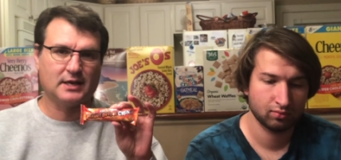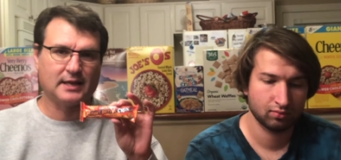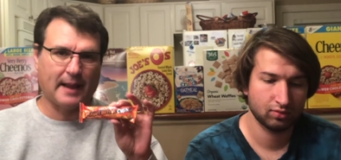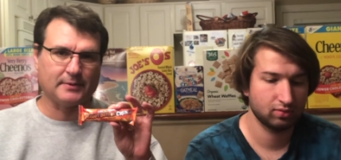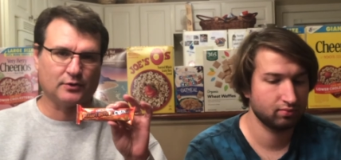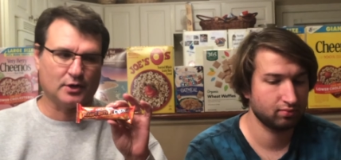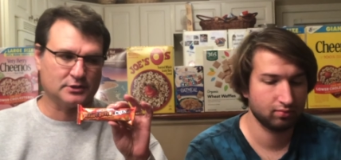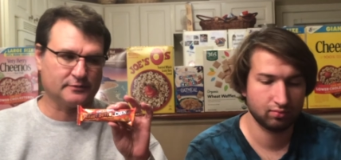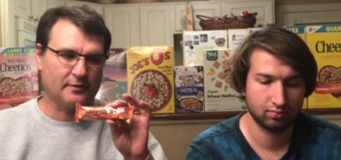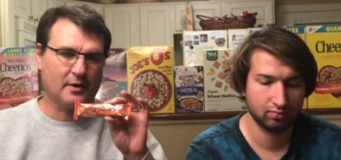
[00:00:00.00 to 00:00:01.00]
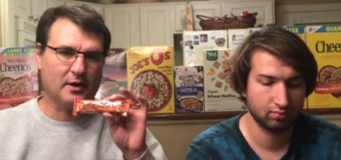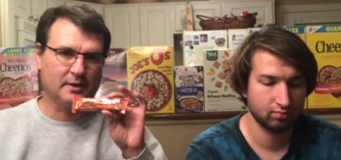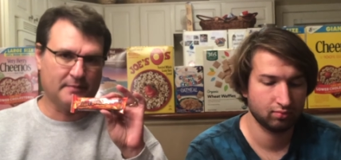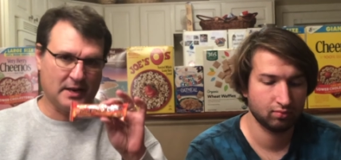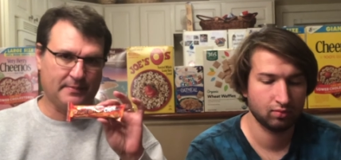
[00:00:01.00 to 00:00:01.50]
Speaker 1: Captain Crunches
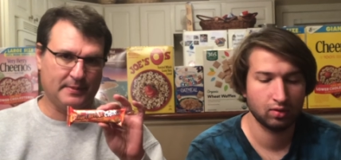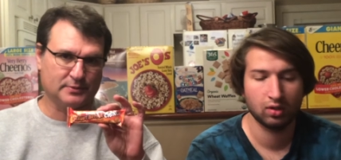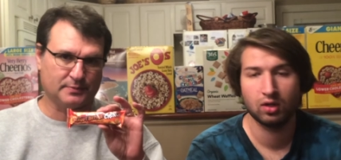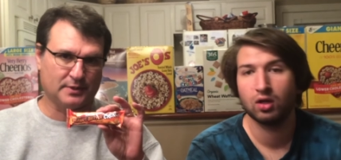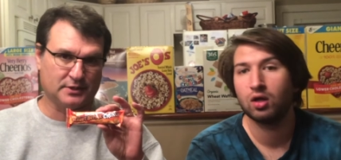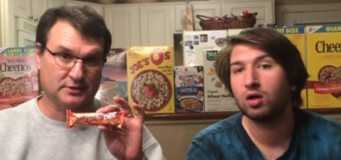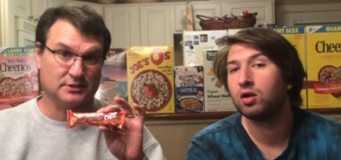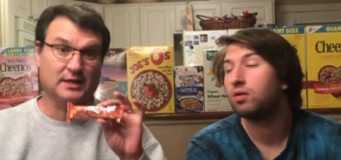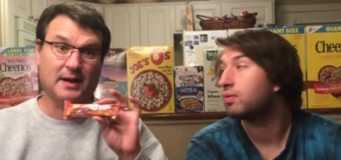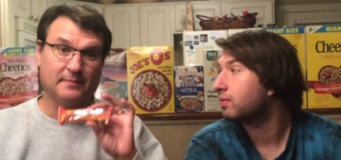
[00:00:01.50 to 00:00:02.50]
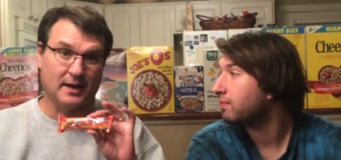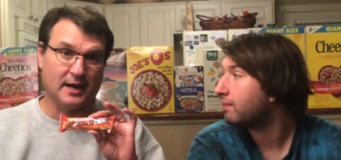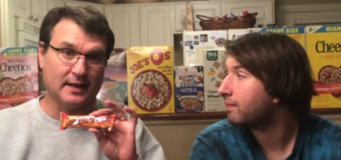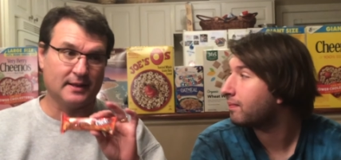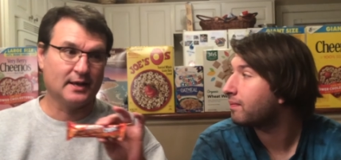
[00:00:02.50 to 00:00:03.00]
in many people's opinions. Not
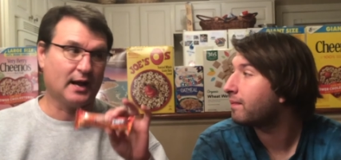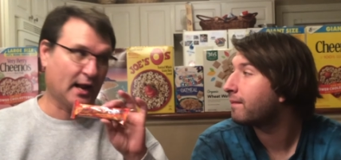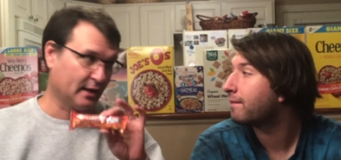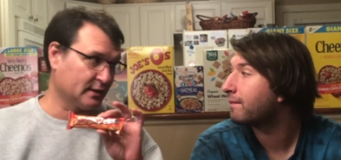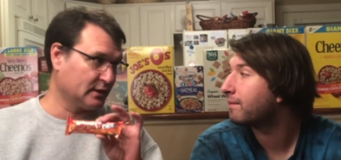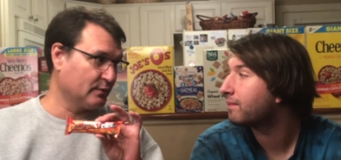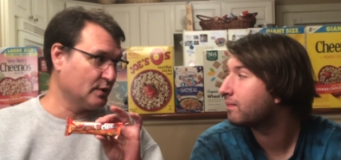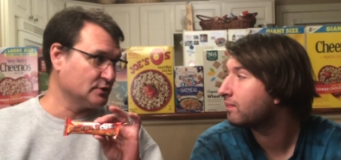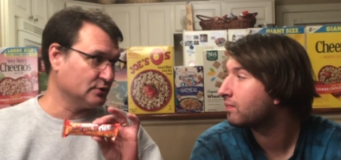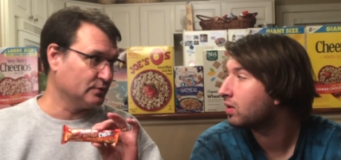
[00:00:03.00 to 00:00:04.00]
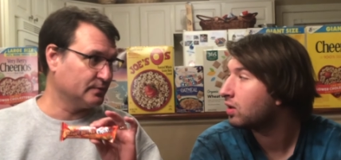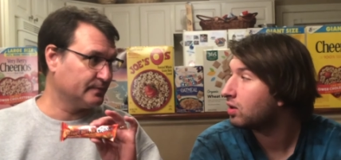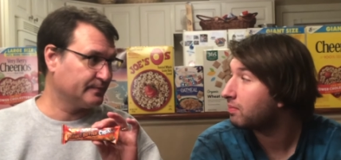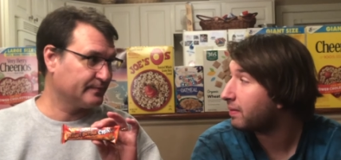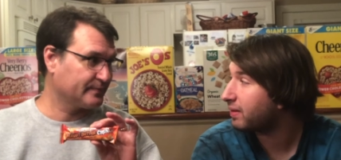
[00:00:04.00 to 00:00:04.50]
mine. I like the original.
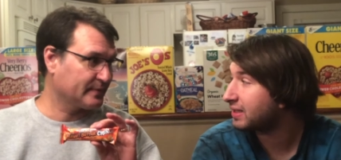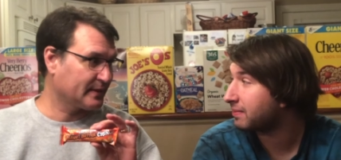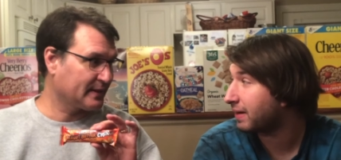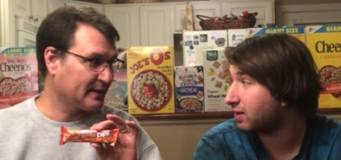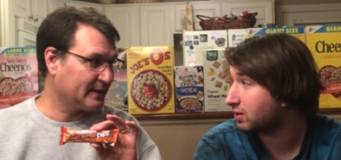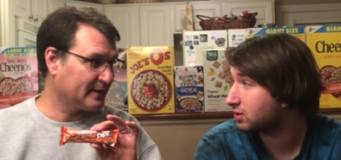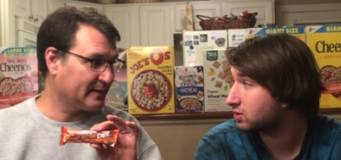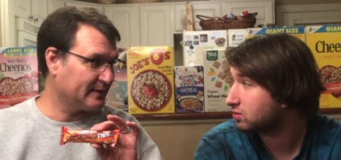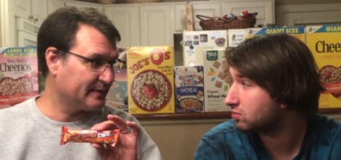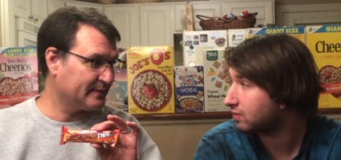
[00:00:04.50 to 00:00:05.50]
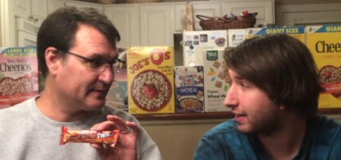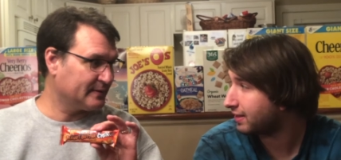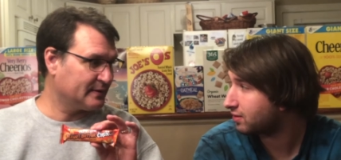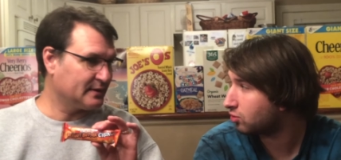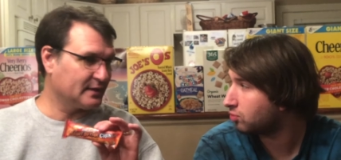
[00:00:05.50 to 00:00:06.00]
People like the berries, right?
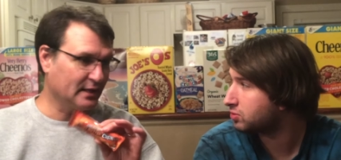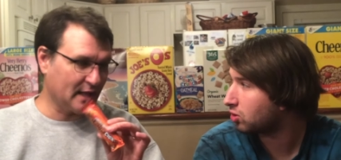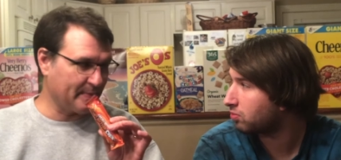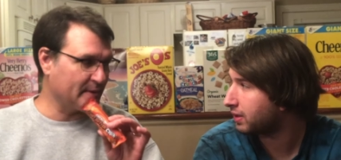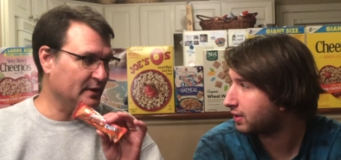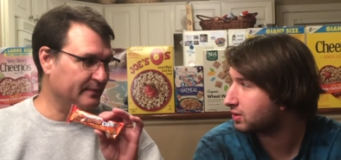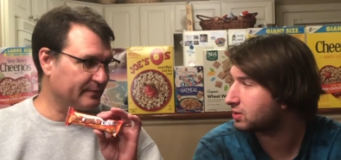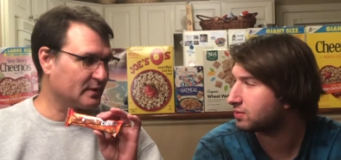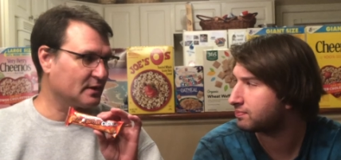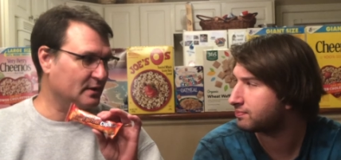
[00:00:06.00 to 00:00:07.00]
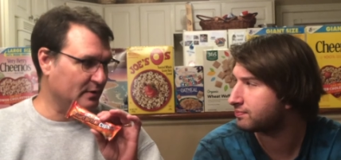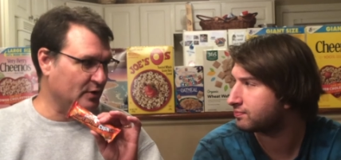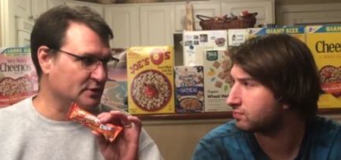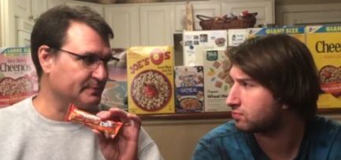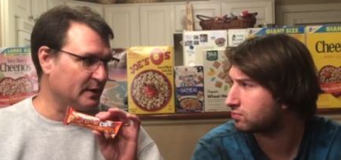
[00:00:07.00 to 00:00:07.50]
Speaker 2: Oops yeah, a lot of people berries. Like, and
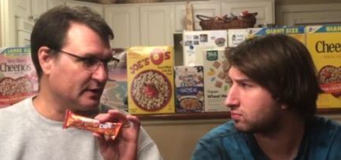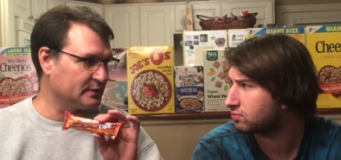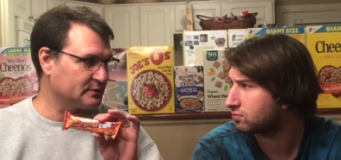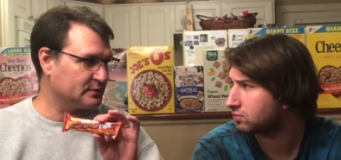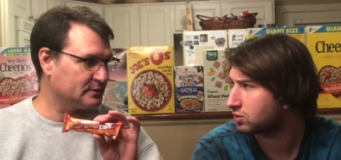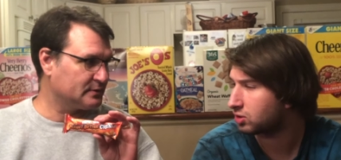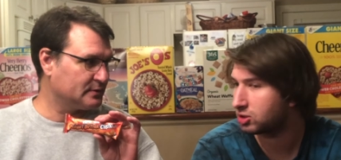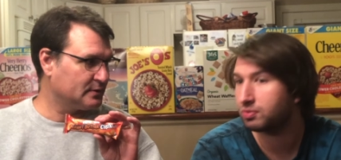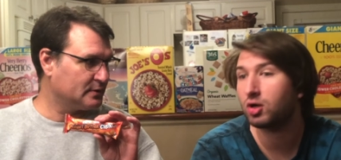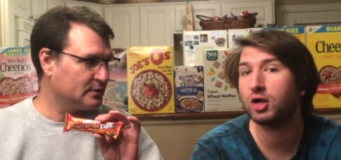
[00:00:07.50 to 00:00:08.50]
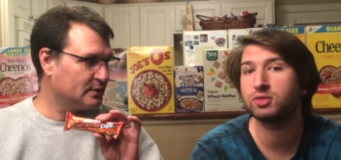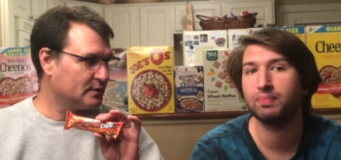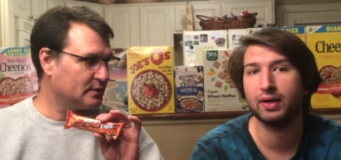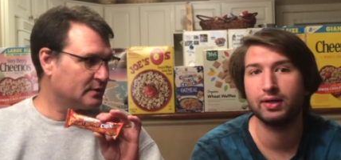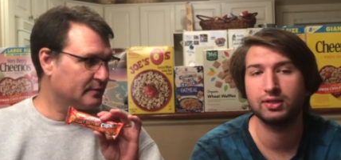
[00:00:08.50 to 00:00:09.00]
Crunch Berries. Crunch, crunch
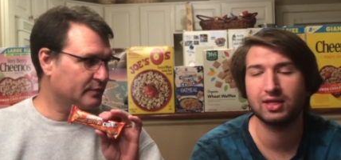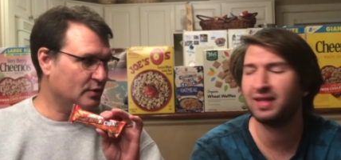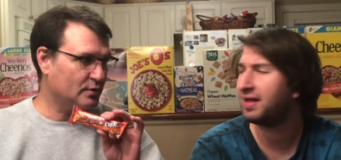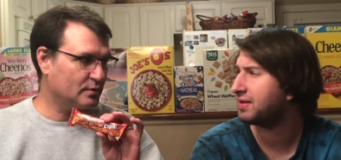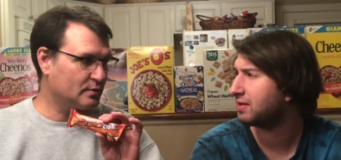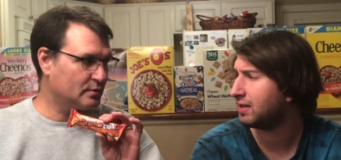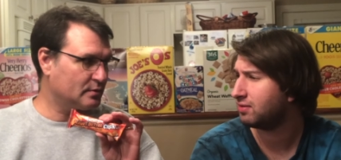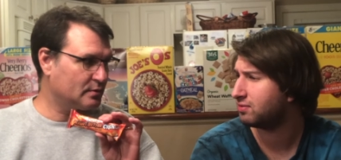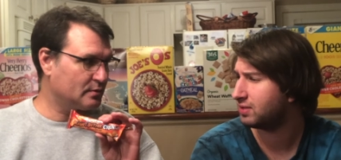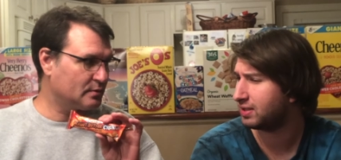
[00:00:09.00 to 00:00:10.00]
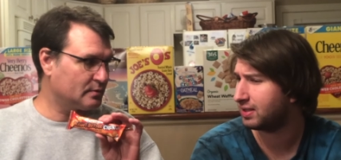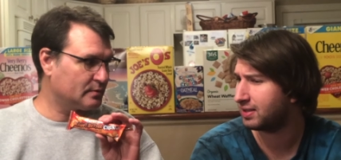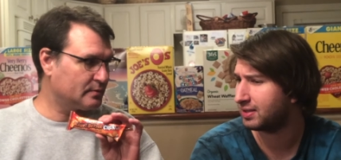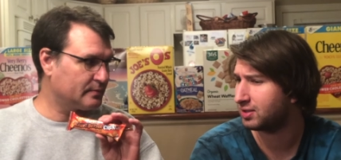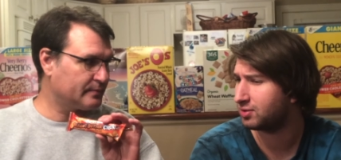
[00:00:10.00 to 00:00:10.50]
Berries. I think I like, I don't think I
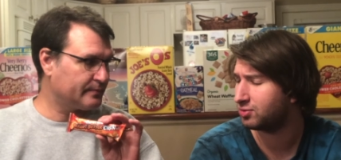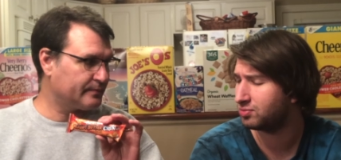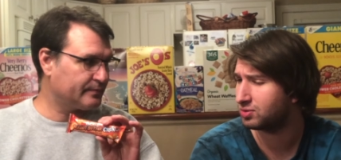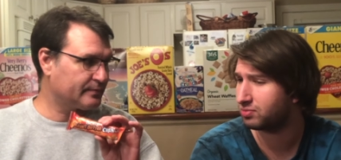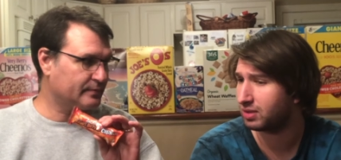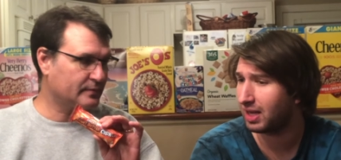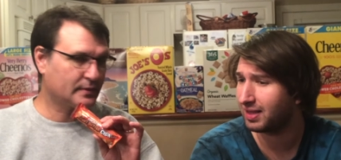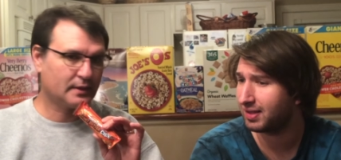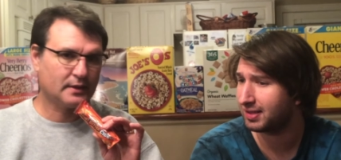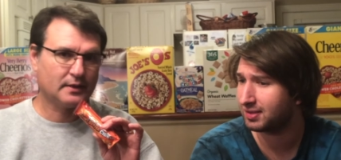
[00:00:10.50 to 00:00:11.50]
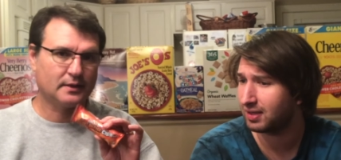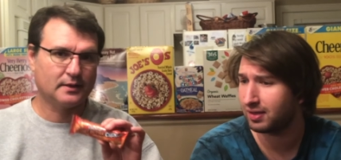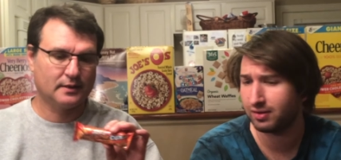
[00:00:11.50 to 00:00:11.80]
like the Oops I think like, I don't